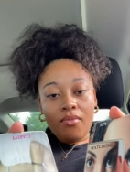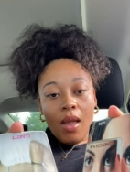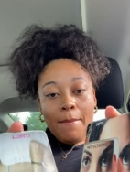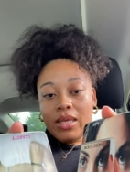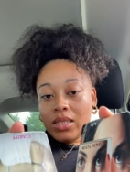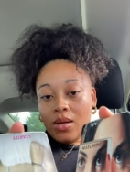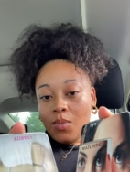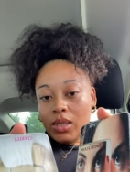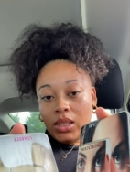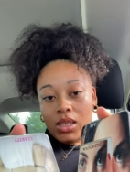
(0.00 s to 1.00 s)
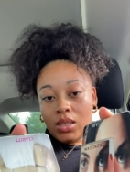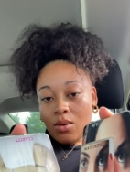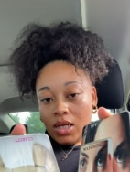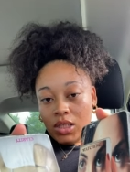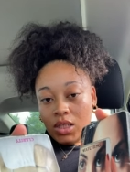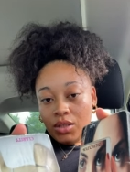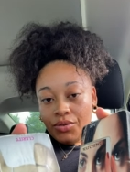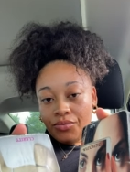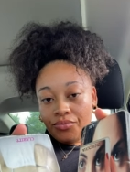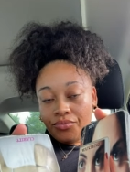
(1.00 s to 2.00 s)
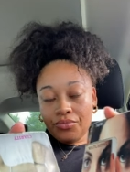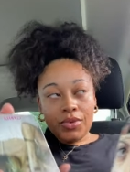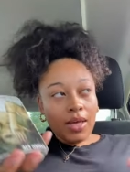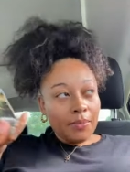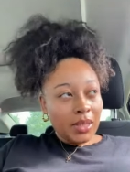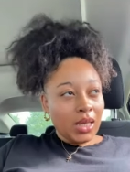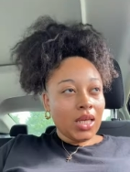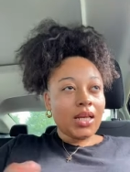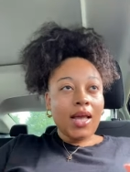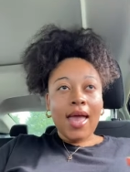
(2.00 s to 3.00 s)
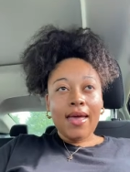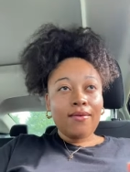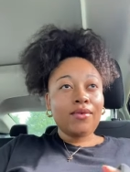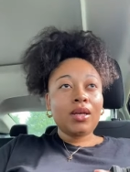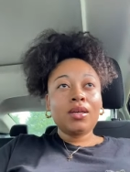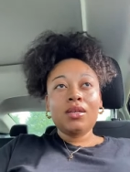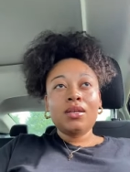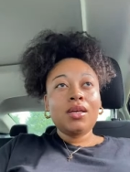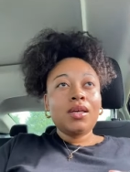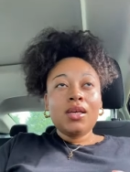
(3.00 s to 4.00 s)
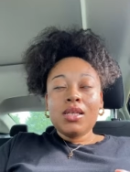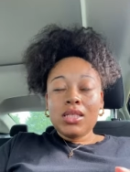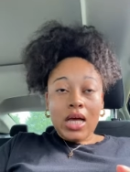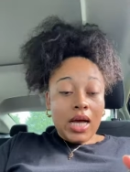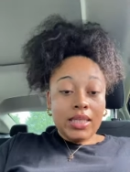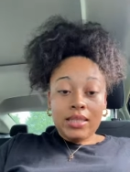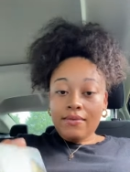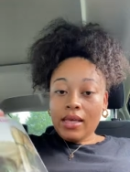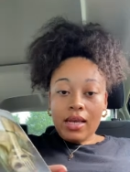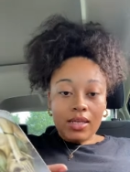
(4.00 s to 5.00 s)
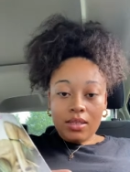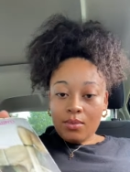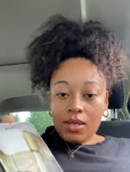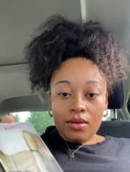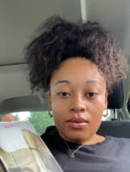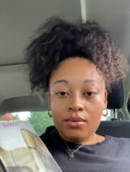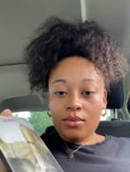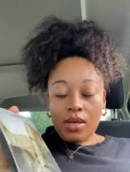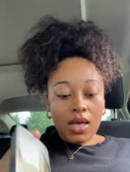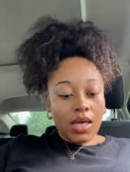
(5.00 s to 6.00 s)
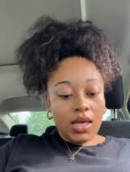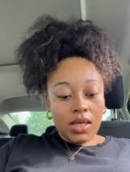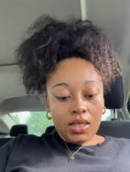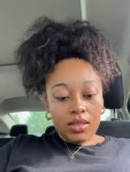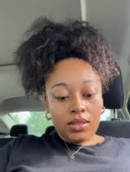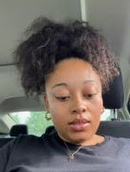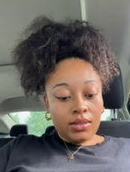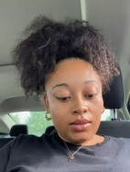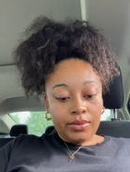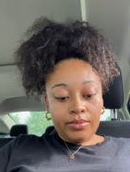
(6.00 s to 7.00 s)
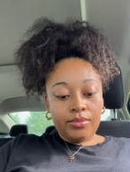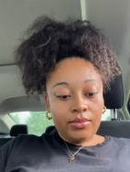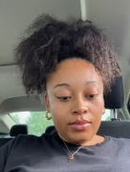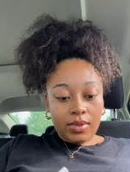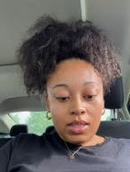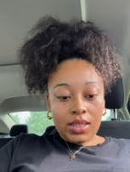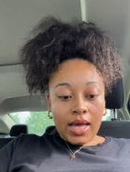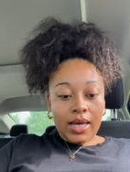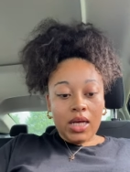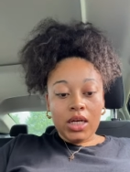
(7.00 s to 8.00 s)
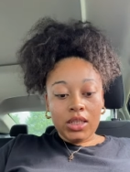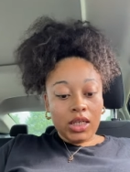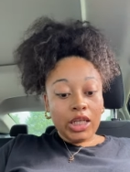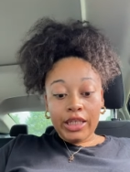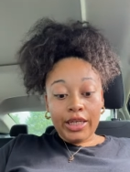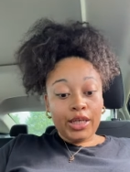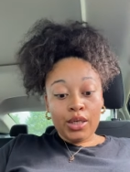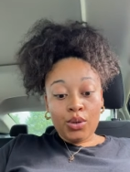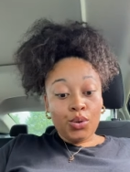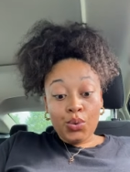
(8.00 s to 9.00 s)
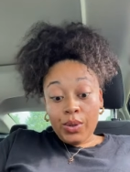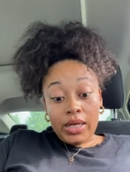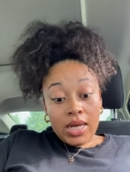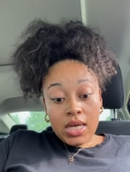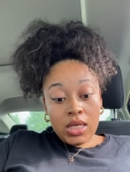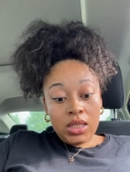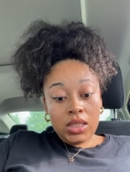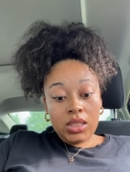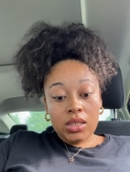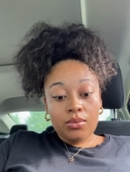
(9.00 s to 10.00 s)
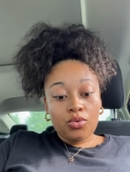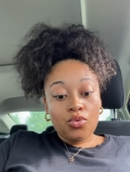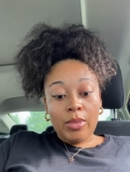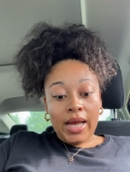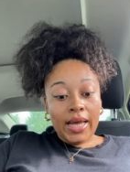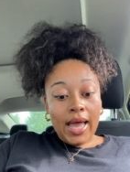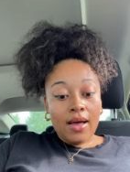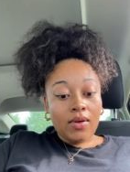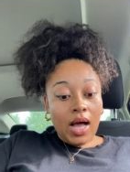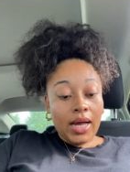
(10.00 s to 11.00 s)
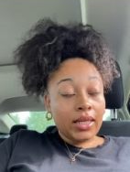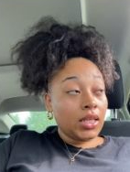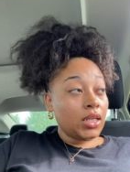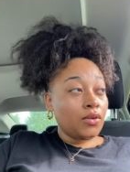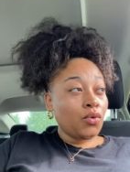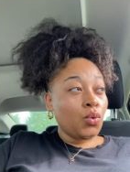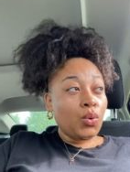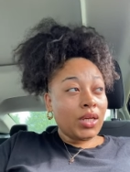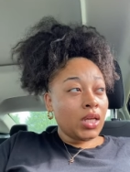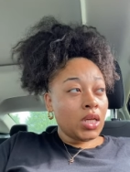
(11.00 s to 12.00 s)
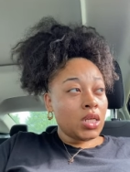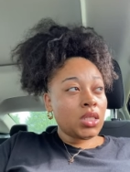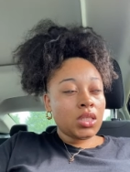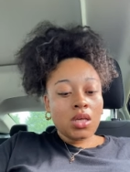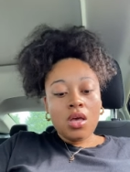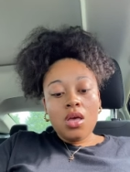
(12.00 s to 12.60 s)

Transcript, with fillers: But someone is watching you. I've been getting heavy signs of that as well. And um, it's like unclear who it is. You might have an idea of who it is.